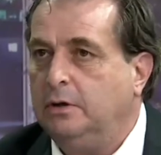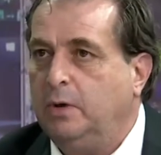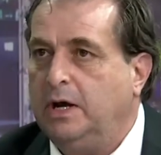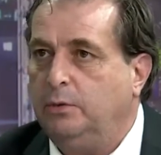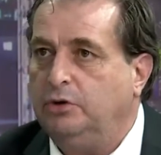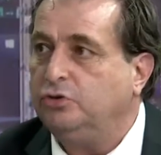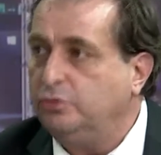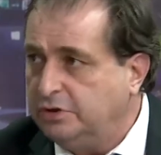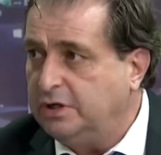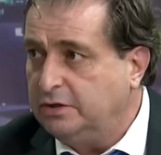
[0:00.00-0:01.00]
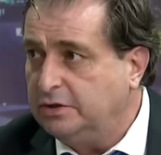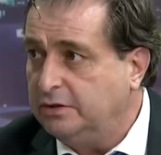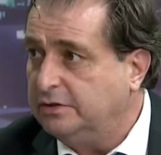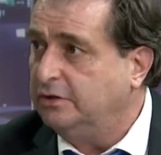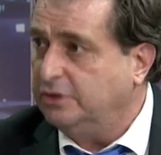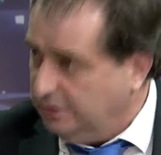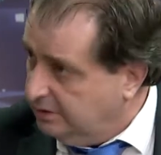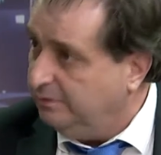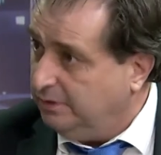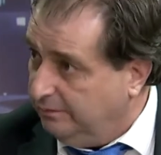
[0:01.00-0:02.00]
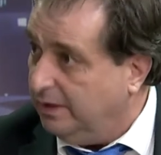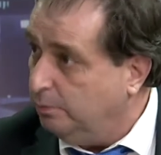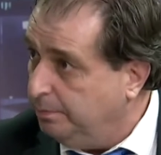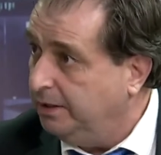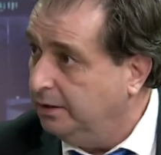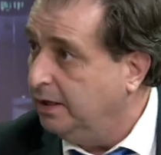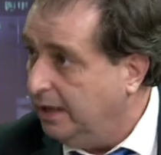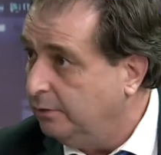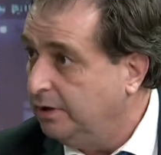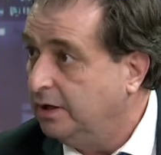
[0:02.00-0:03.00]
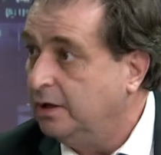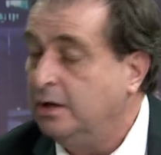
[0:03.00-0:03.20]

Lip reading: why we choose Sainshand. Sainshand is a developing area.